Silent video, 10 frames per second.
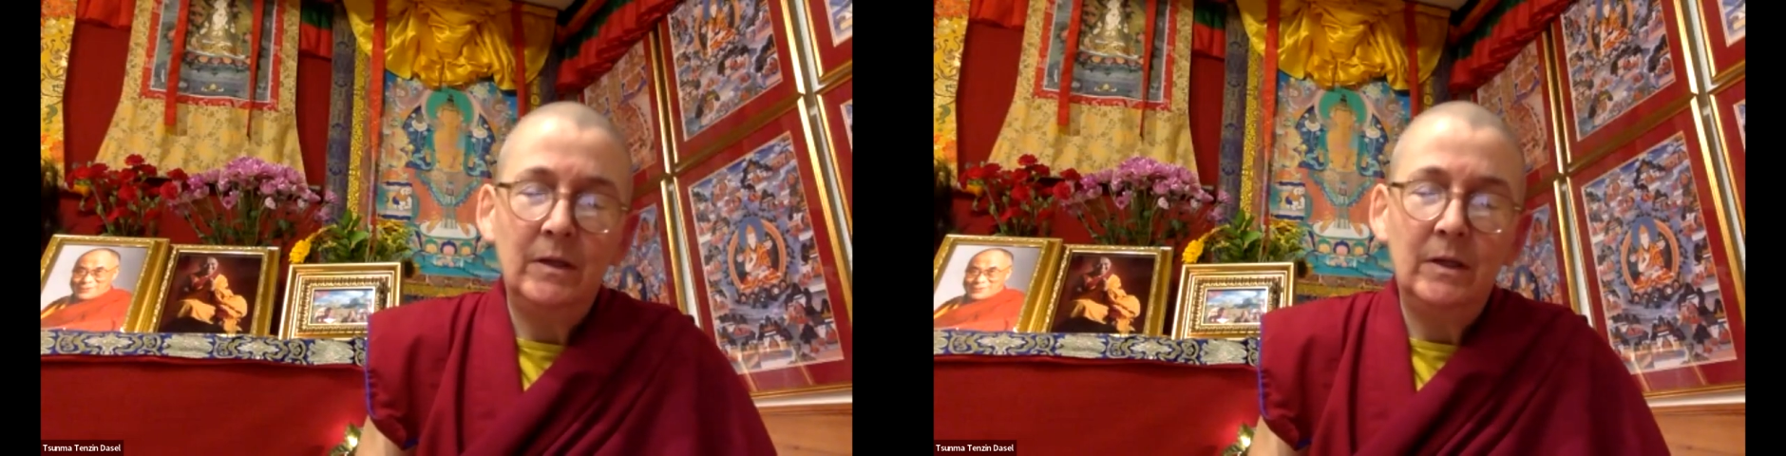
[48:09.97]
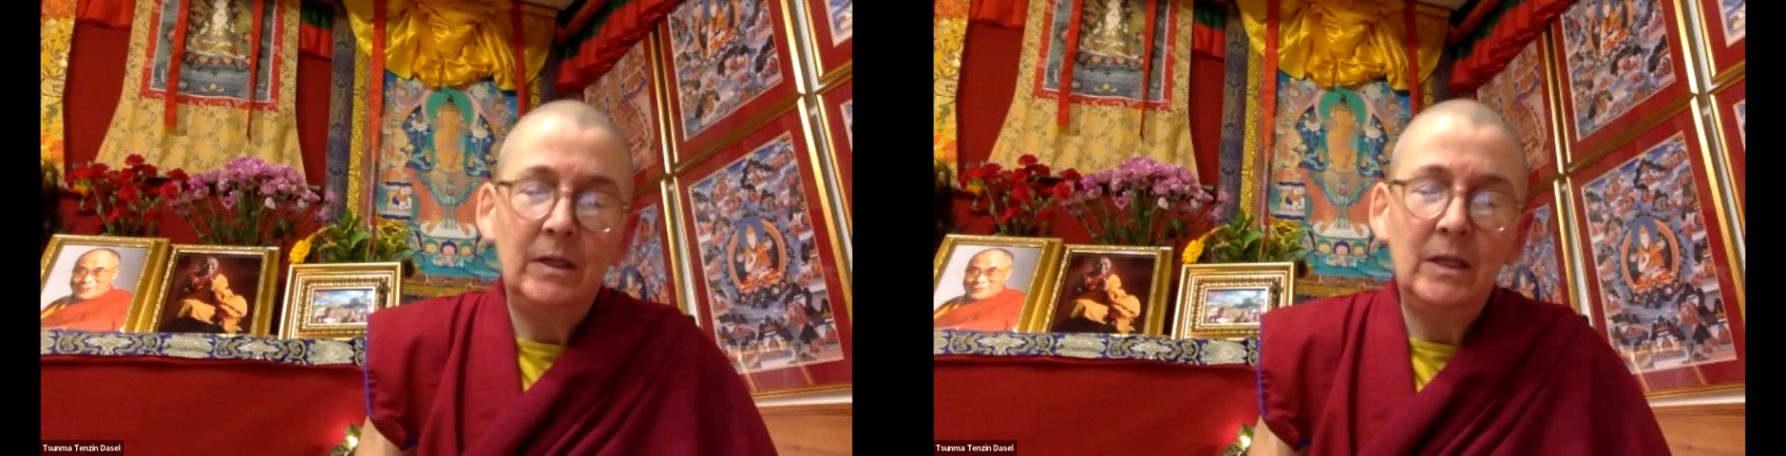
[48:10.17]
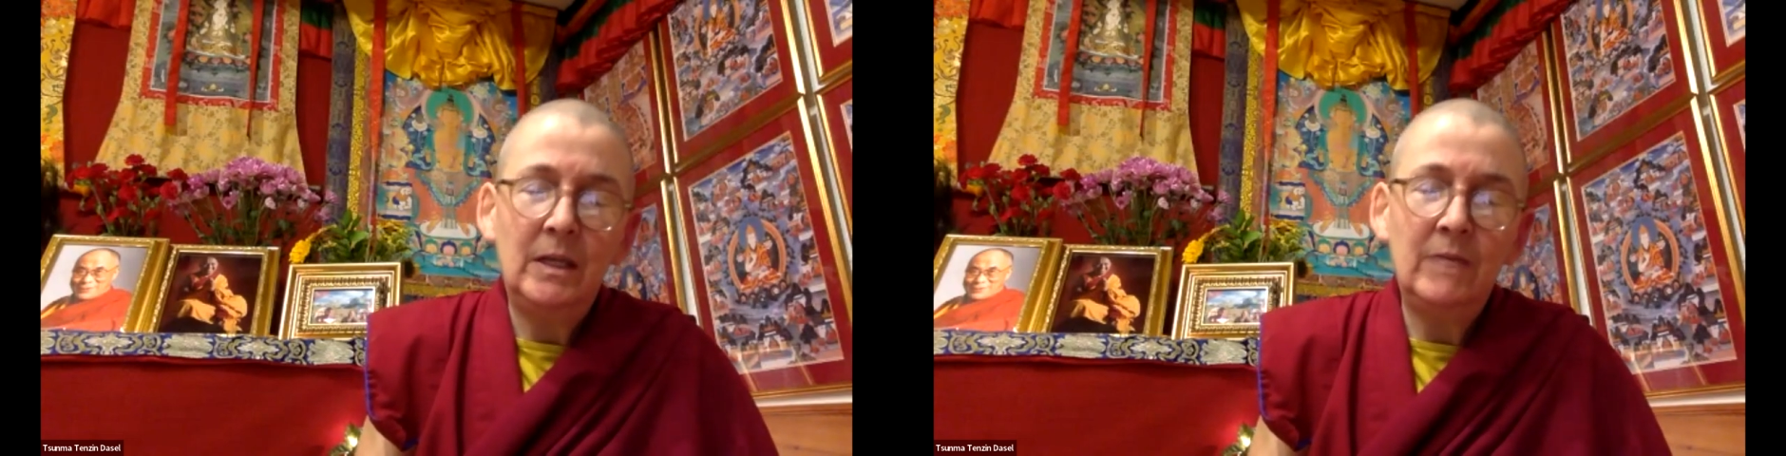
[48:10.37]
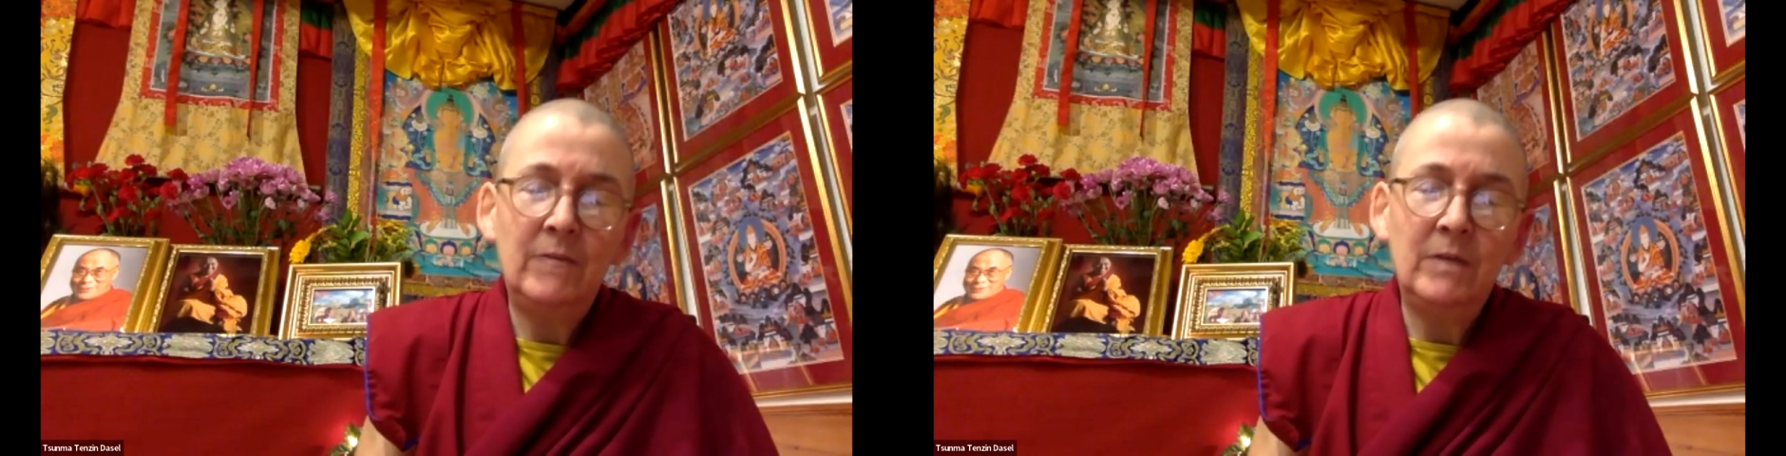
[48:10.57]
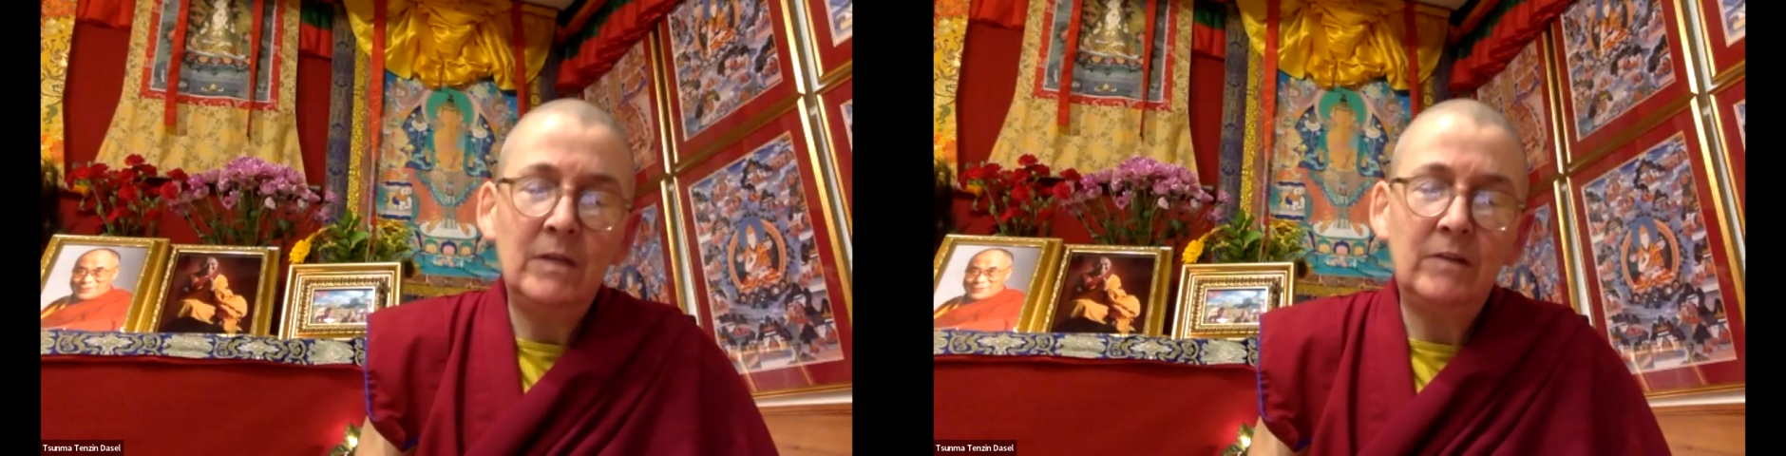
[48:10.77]
in
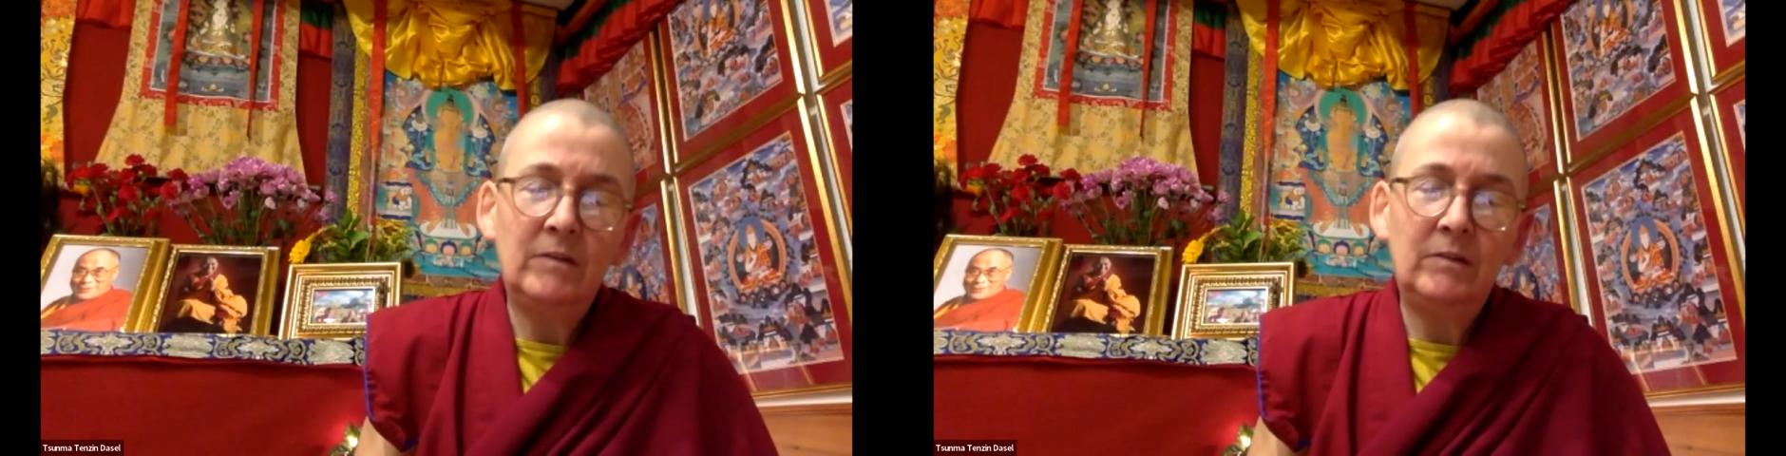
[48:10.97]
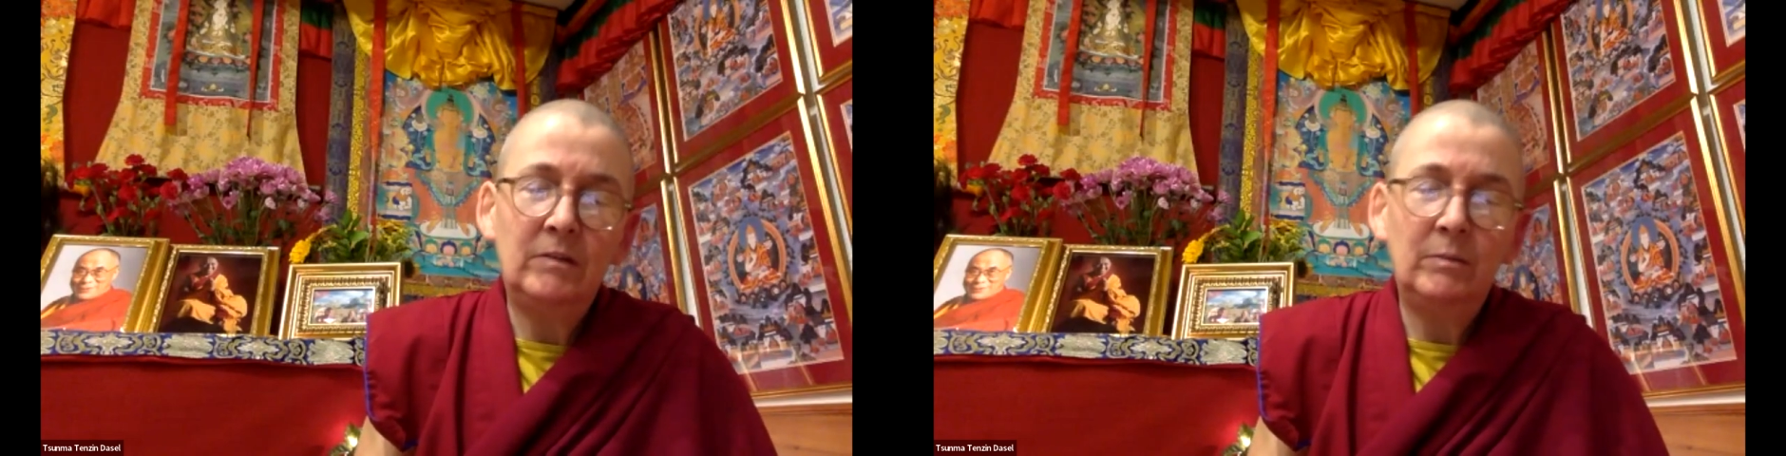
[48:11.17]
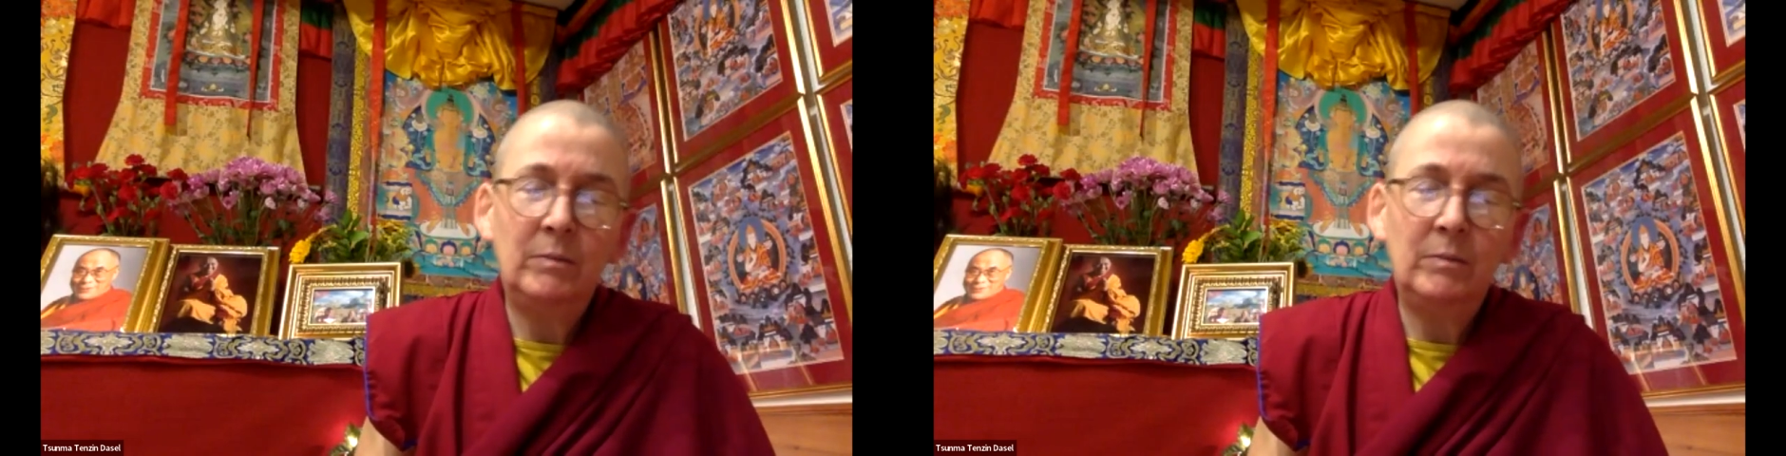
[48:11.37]
evenness,